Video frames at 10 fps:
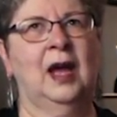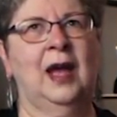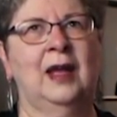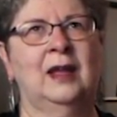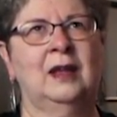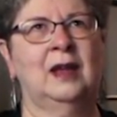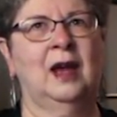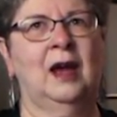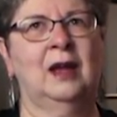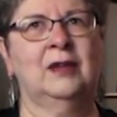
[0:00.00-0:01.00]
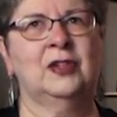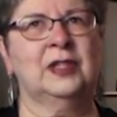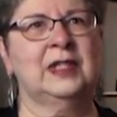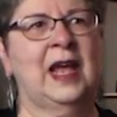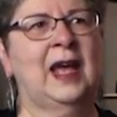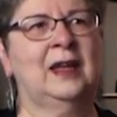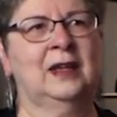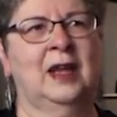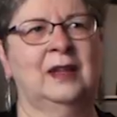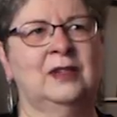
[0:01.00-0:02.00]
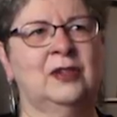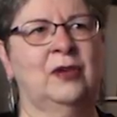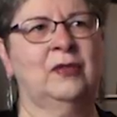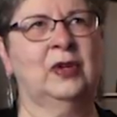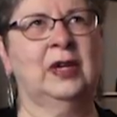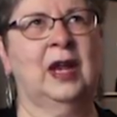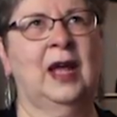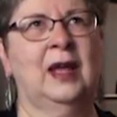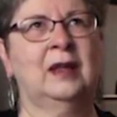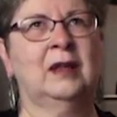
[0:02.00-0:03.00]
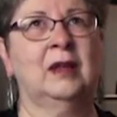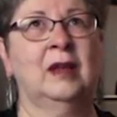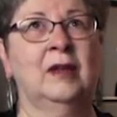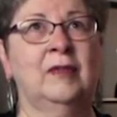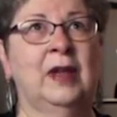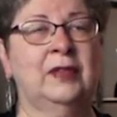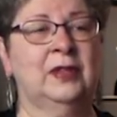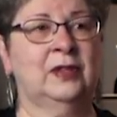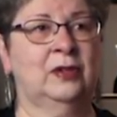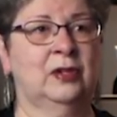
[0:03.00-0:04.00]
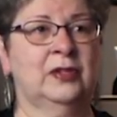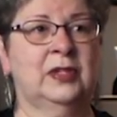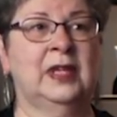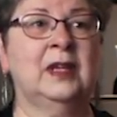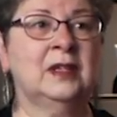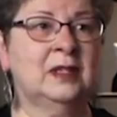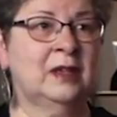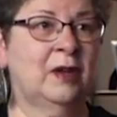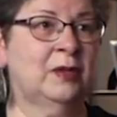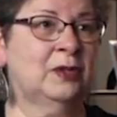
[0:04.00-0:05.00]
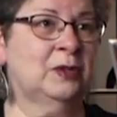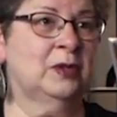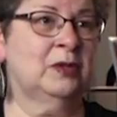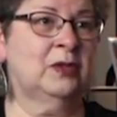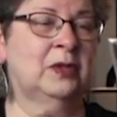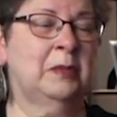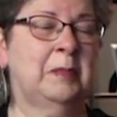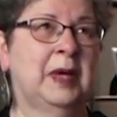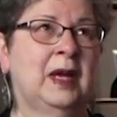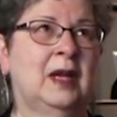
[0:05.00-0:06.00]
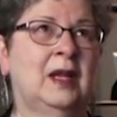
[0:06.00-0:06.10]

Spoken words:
I just agonized over it. I felt that the girls needed to know the truth, but